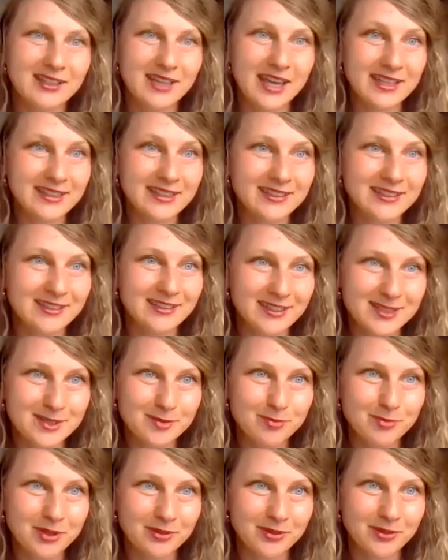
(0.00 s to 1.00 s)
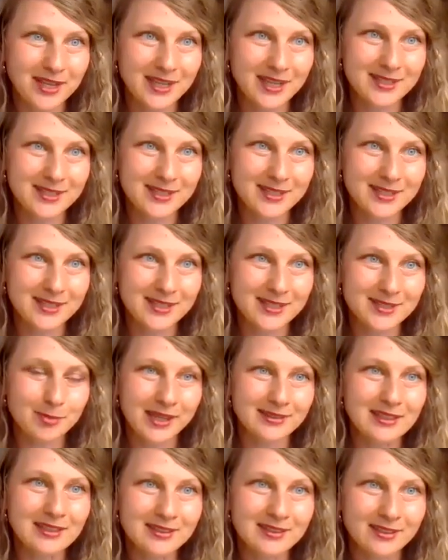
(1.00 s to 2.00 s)
another experience,
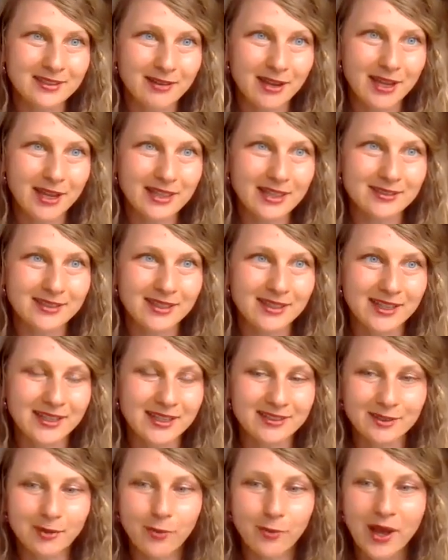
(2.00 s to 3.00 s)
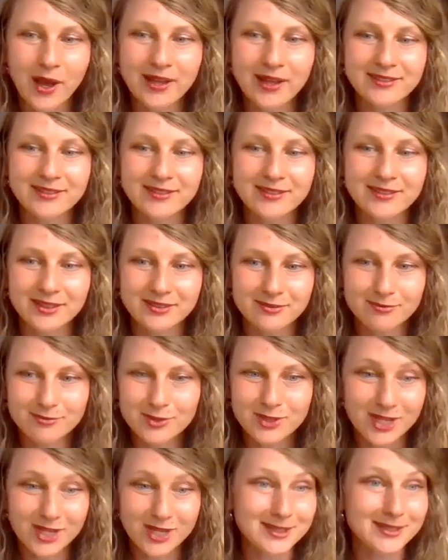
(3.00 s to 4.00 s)
but integrate the one that
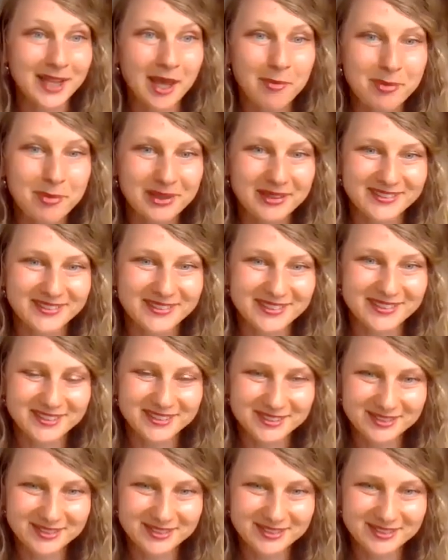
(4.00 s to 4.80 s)
just happened.